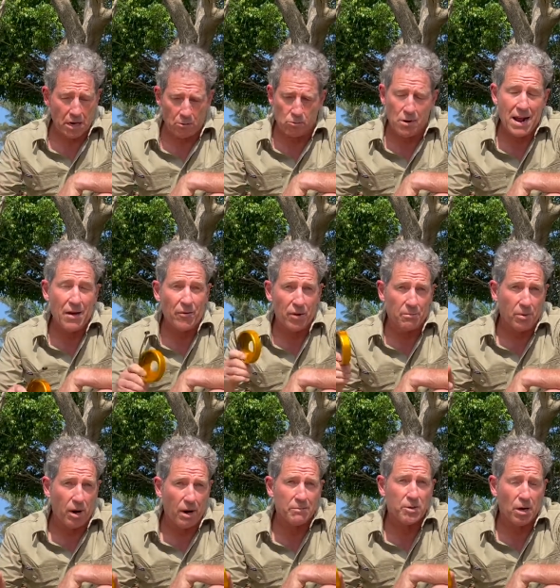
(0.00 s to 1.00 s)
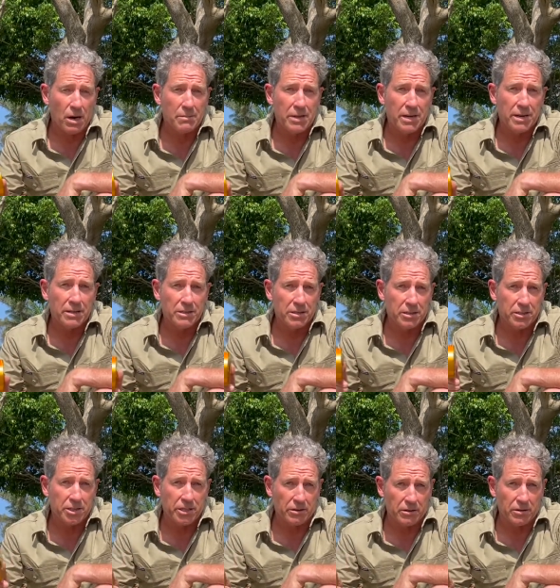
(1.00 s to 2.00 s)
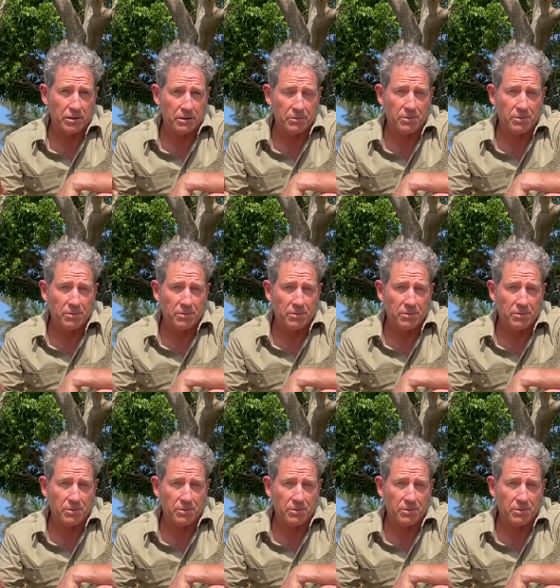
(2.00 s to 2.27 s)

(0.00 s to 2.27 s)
around the pipe diameter to check that the,